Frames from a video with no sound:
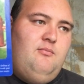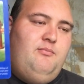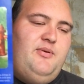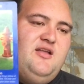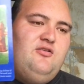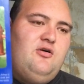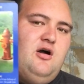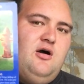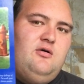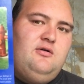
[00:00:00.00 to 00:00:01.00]
bid your
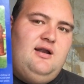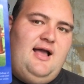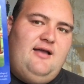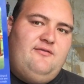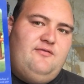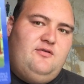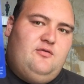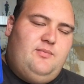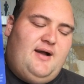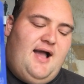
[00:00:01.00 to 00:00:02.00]
old life
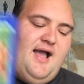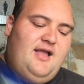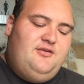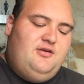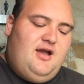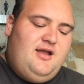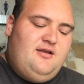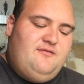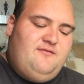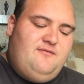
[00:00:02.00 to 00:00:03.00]
goodbye and you kind
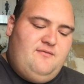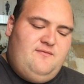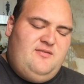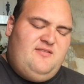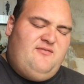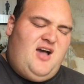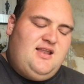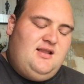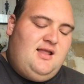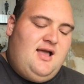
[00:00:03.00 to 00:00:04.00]
of
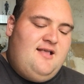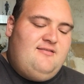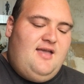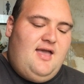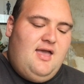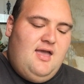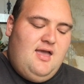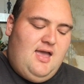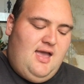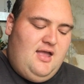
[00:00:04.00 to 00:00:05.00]
finalize it
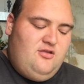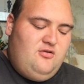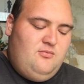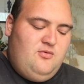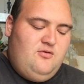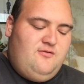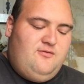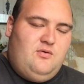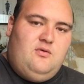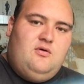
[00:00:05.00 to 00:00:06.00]
and you move
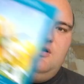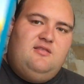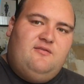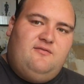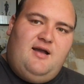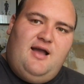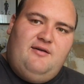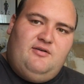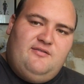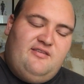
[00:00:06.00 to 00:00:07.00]
forward. The
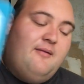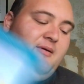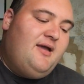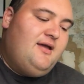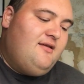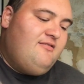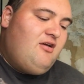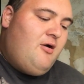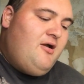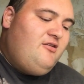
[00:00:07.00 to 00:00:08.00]
Five of Summer, it is
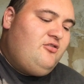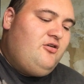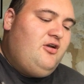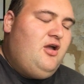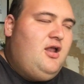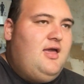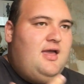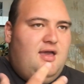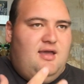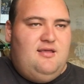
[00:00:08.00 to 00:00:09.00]
going to hurt,
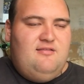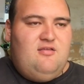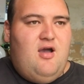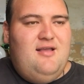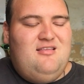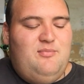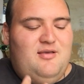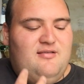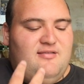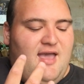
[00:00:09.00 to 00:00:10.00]
it is going to
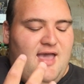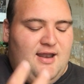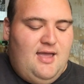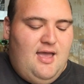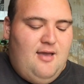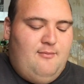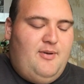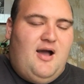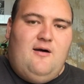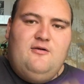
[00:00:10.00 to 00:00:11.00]
be sad,
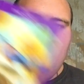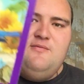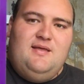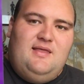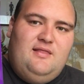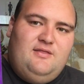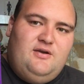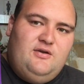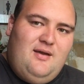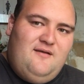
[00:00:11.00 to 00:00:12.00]
but ultimately,
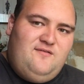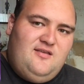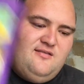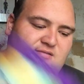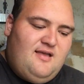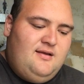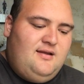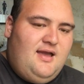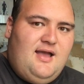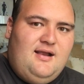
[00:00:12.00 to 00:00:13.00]
look, you have the Sun
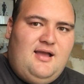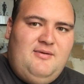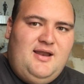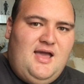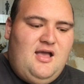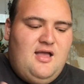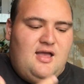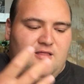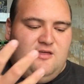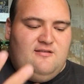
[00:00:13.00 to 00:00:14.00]
card coming out.
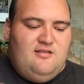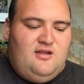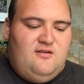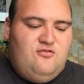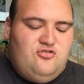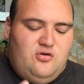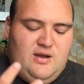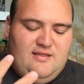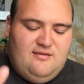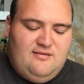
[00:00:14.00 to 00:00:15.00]
There's a lot of
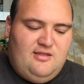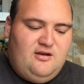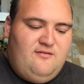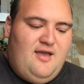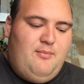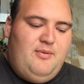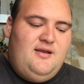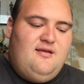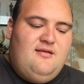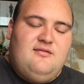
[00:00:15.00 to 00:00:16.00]
joy, there's a lot of
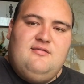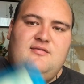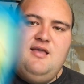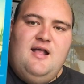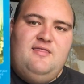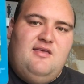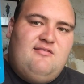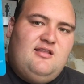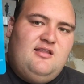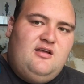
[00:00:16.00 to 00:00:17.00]
happiness, there's
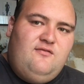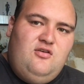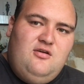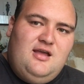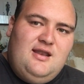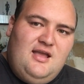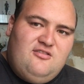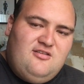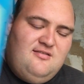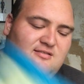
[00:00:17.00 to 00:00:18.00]
a lot of new
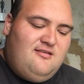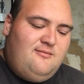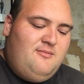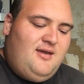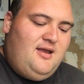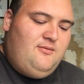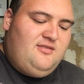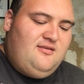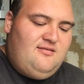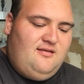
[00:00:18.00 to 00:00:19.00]
connections to be made with
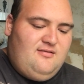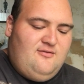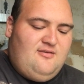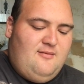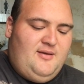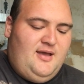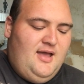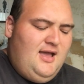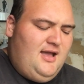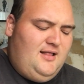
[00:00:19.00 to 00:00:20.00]
the Six of Summer.
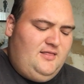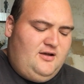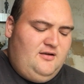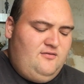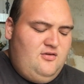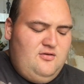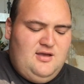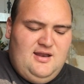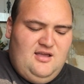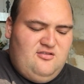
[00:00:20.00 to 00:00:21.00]
A lot of new
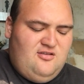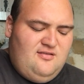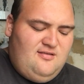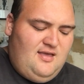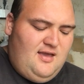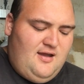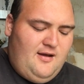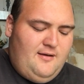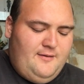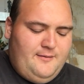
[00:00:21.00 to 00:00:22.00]
connections here.